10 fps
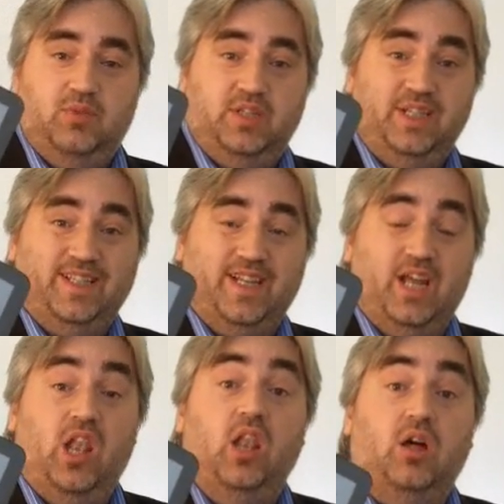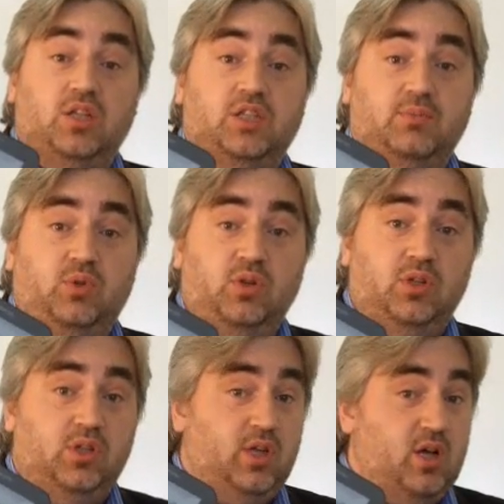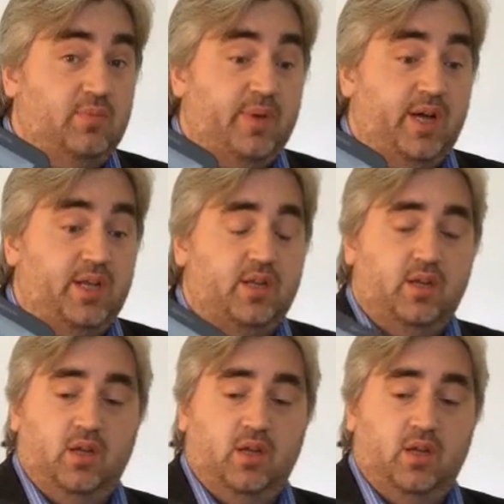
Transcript: but as you can see, a lot smaller than the iPad.